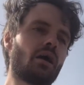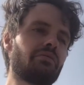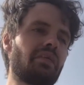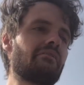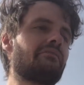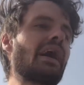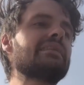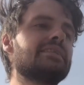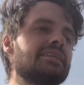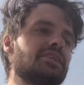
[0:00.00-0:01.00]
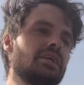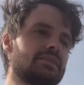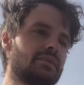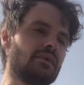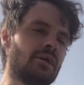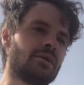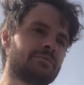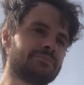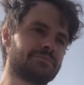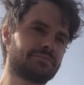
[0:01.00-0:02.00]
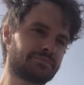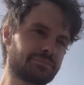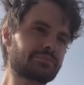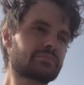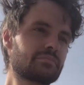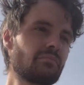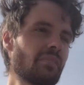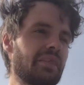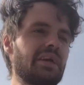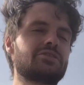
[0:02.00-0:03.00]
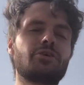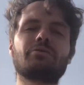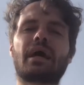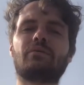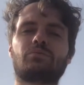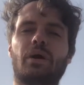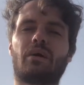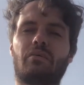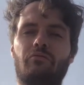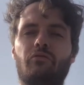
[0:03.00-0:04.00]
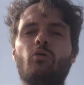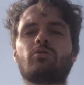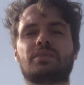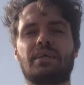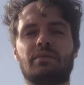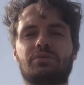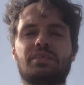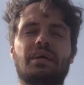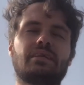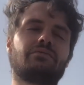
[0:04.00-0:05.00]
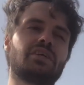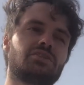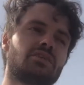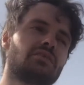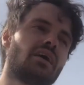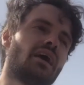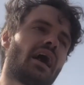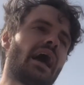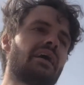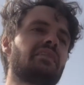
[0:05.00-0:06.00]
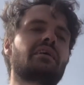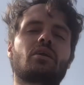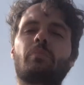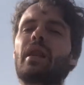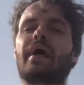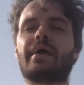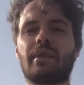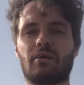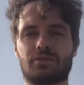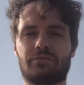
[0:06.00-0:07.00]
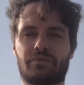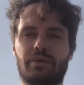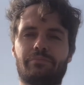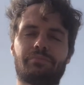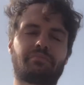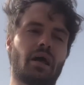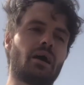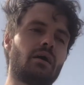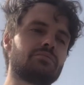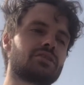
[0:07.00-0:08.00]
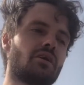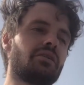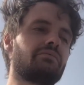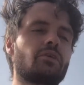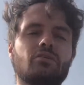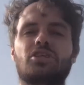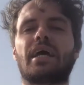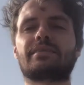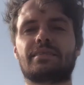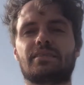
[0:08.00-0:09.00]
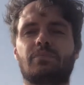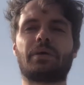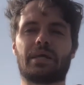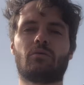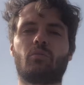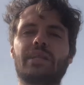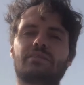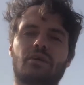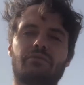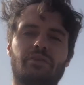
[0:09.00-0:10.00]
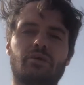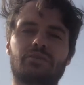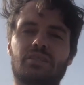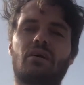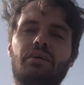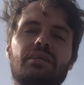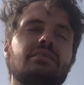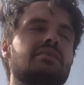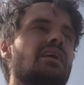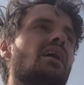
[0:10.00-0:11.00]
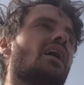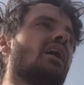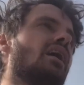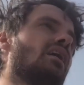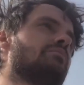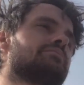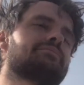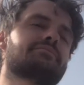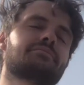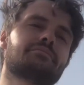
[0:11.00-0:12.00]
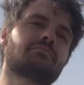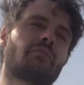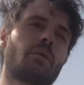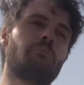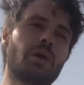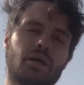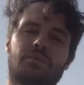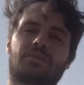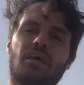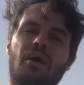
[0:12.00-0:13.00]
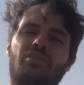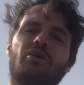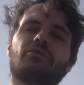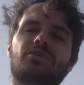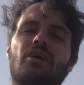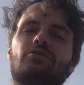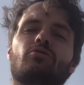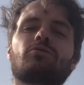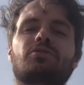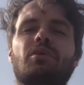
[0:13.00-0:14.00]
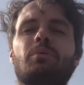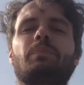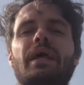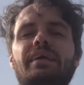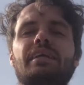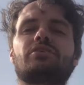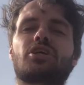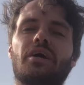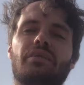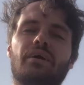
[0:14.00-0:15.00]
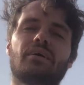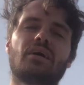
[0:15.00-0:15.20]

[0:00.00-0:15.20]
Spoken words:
their advantage is they're 2 games behind 4 teams in their division. And they're going to play a lot of them. So they've got chances to pick up wins over those sides. But those sides are also going to be playing each other.